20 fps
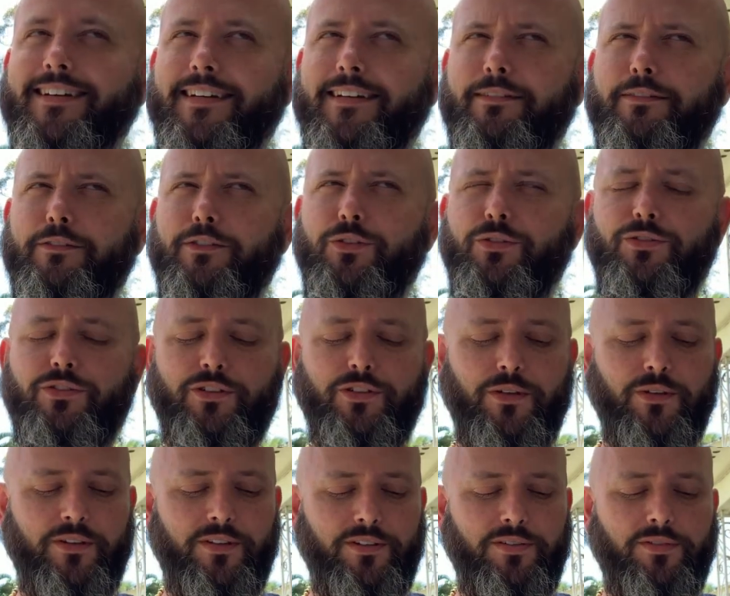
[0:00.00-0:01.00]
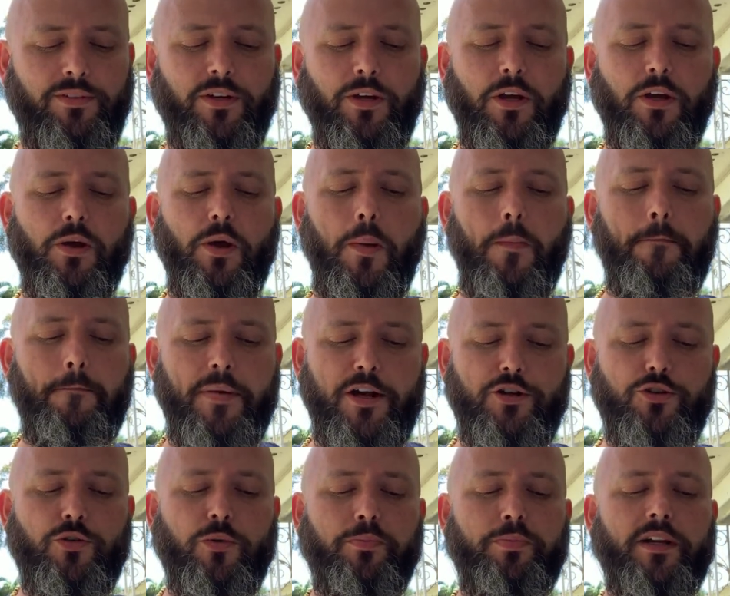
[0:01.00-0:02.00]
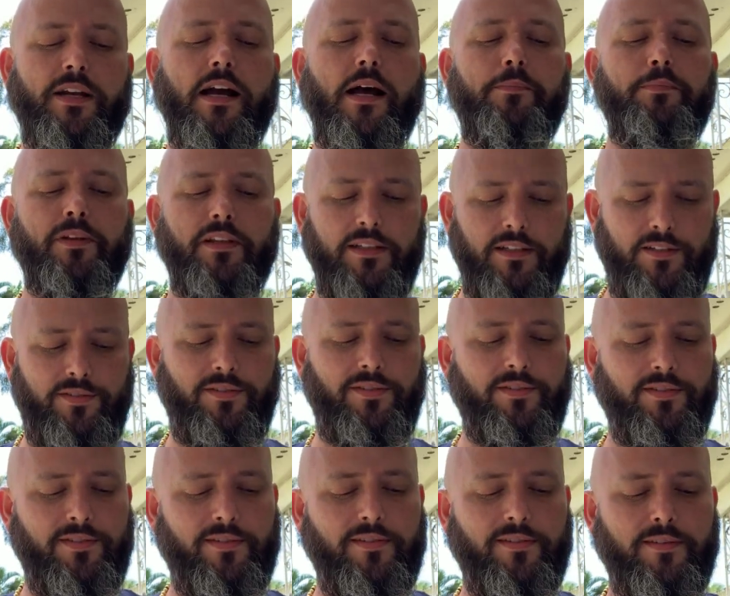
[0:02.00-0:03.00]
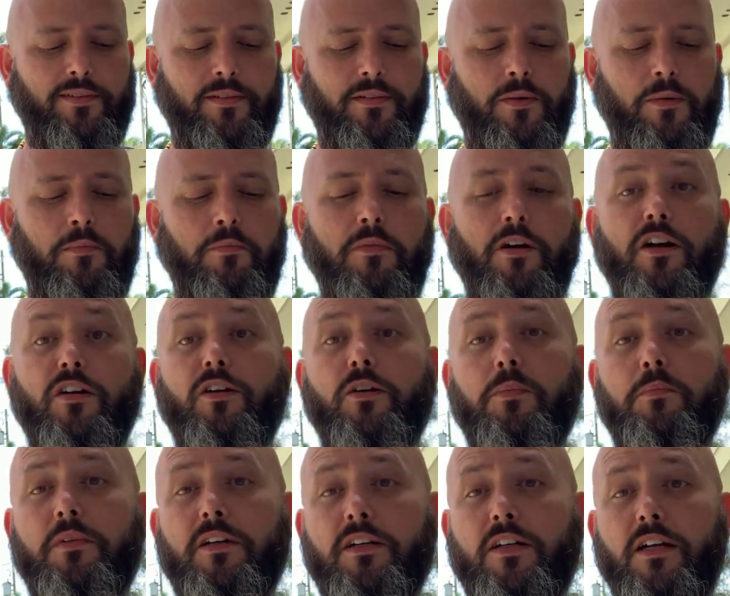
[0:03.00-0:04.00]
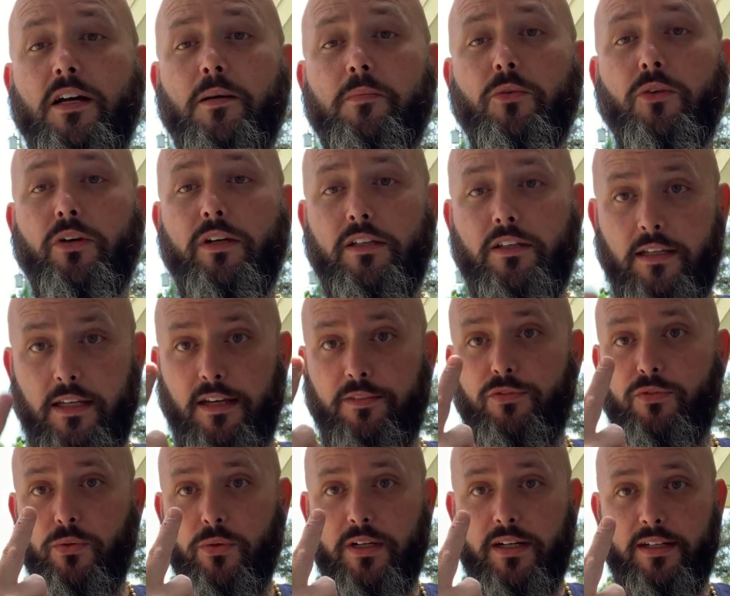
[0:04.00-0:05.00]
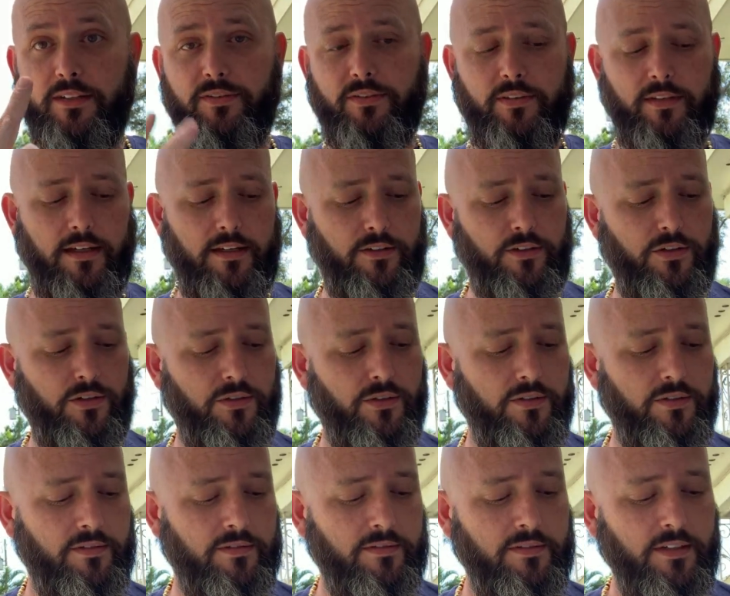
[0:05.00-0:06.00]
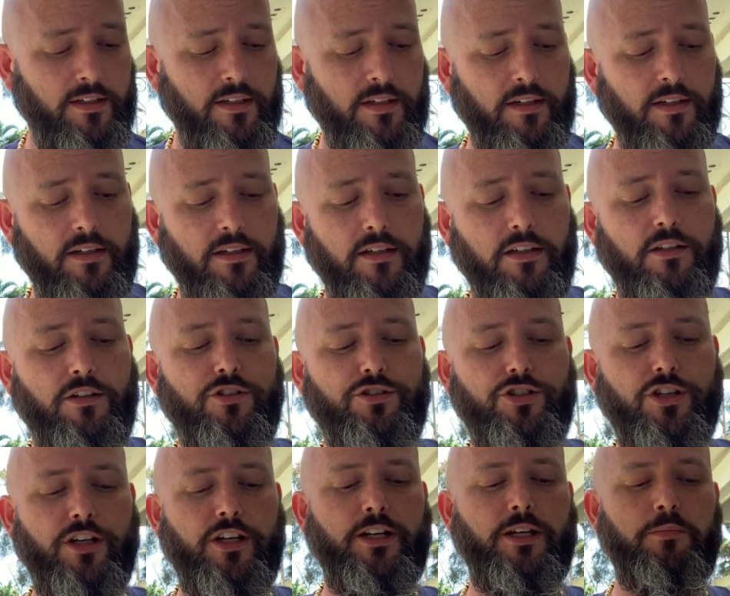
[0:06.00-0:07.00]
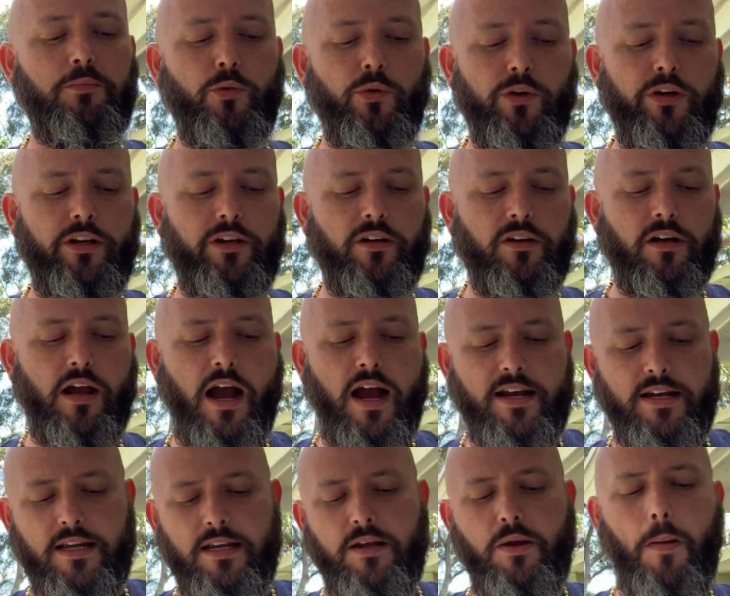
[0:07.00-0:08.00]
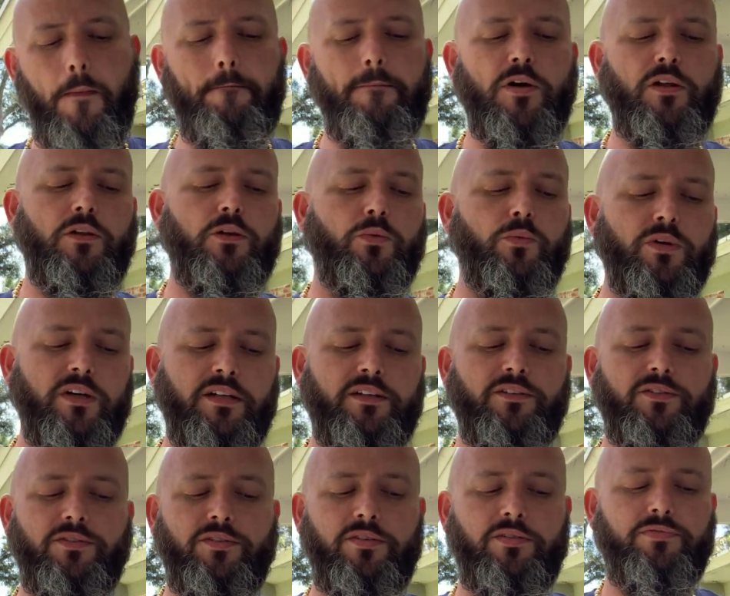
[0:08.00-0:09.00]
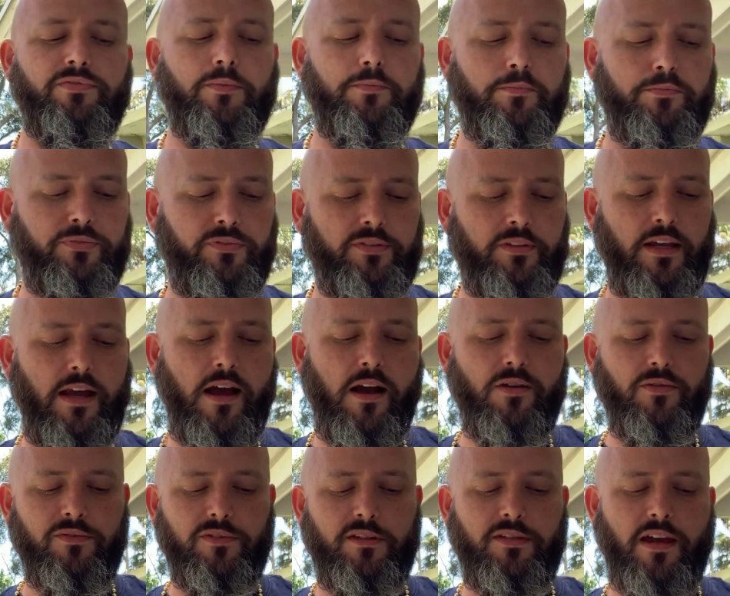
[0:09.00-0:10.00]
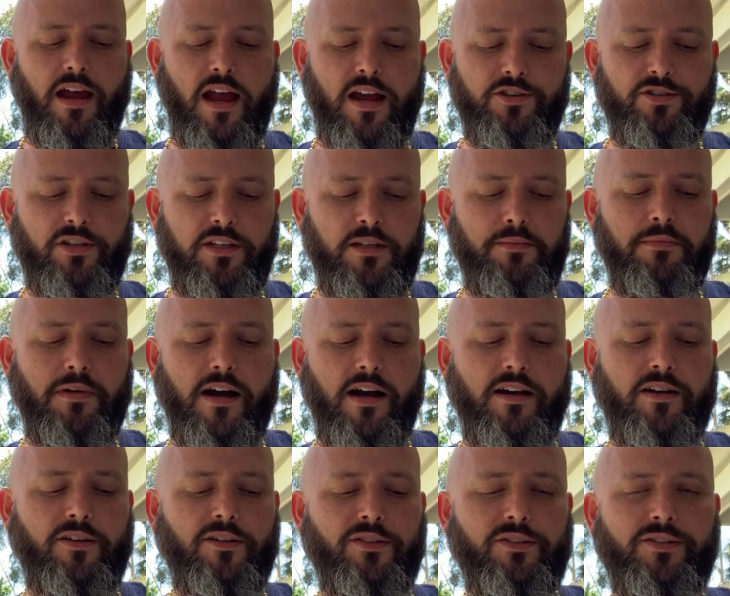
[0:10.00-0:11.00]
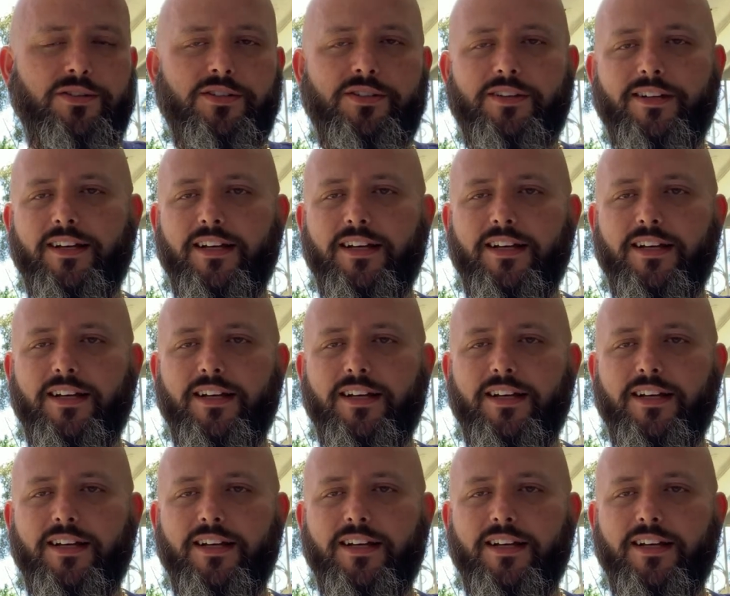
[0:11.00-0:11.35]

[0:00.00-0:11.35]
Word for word: I used to know this, Metropanopoulos, Mark Montgomery, you gave twice, thank you. Janine Moyer, Heidi Muller-Wicks from Scouts, Ashley Myers,